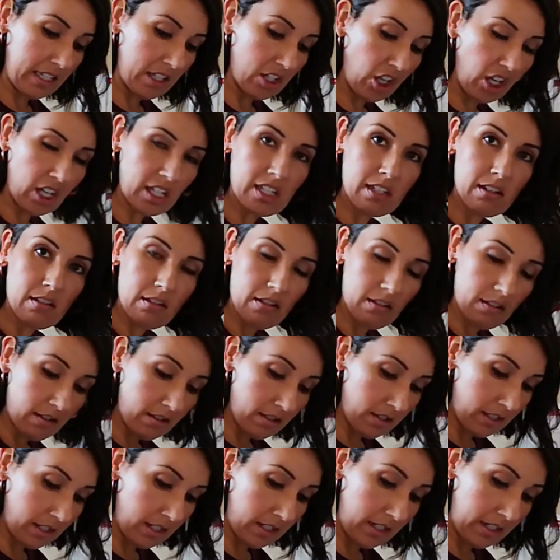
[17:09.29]

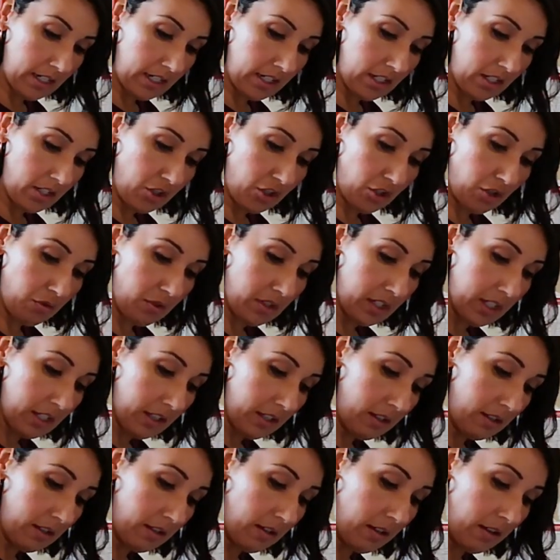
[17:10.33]
sauces and
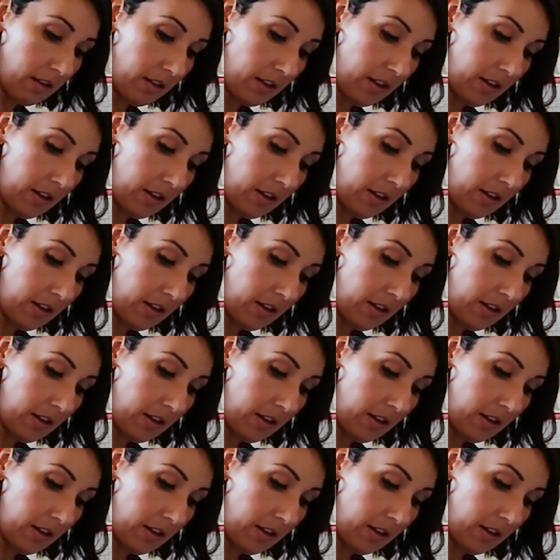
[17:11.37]
juices.